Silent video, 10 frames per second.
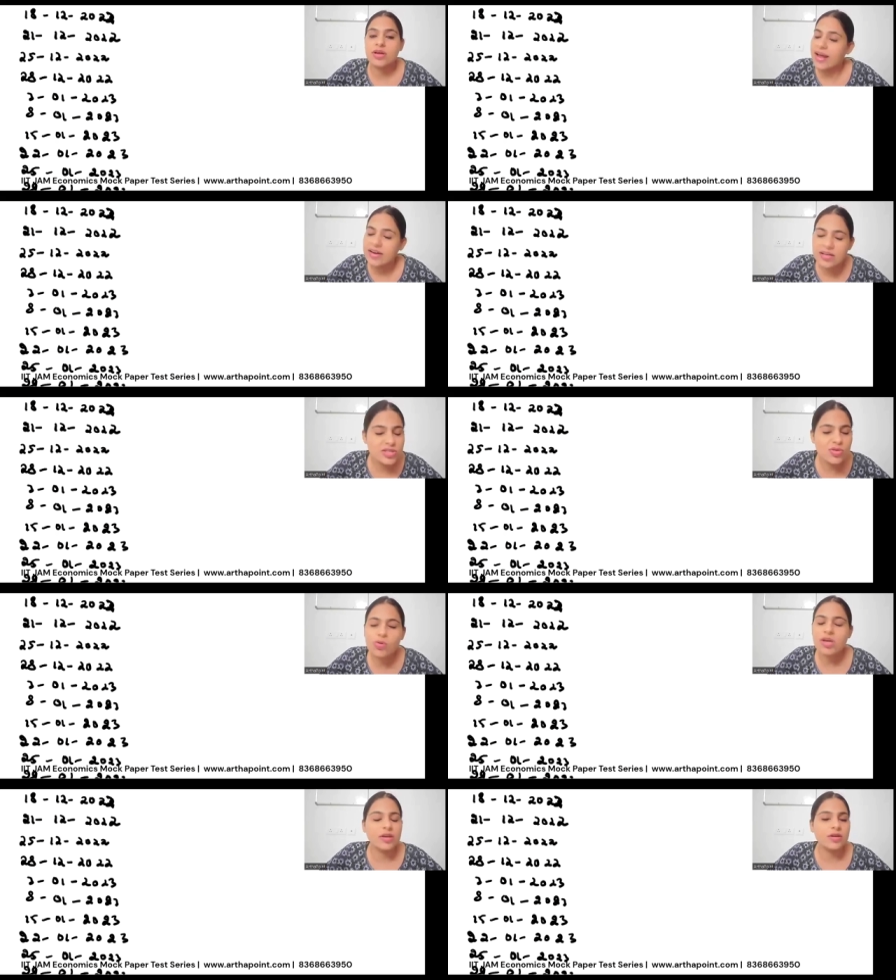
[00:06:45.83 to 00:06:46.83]
And it's
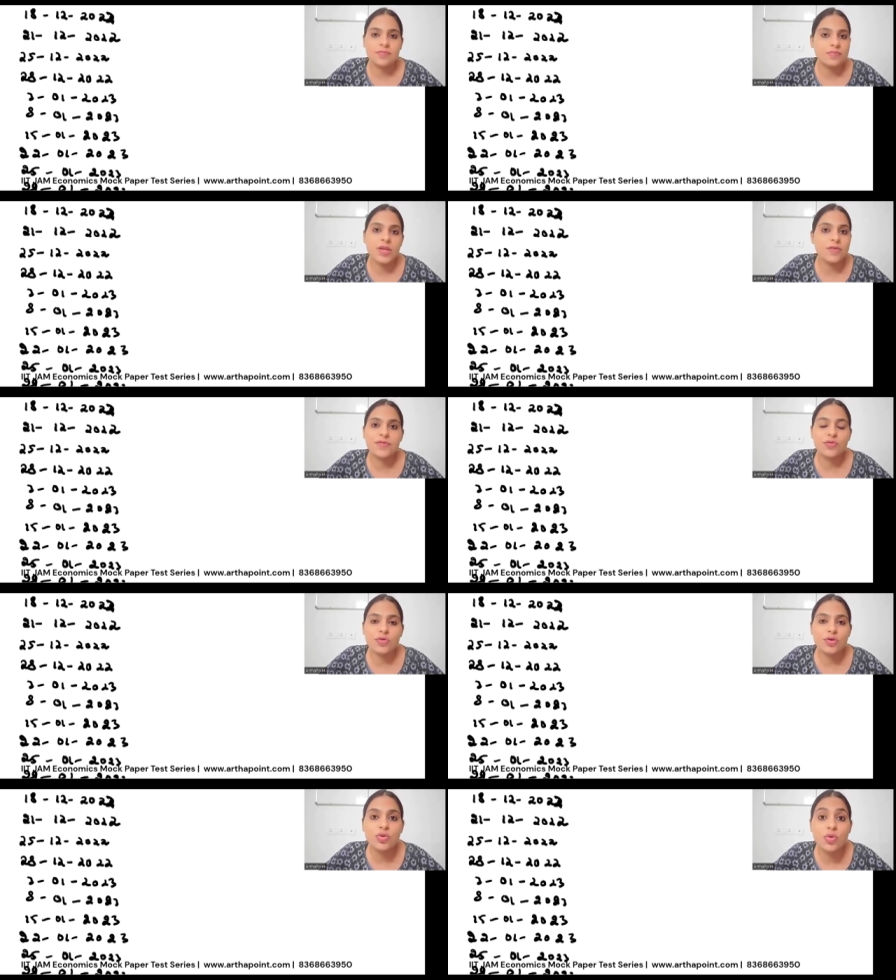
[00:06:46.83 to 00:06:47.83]
okay if you know you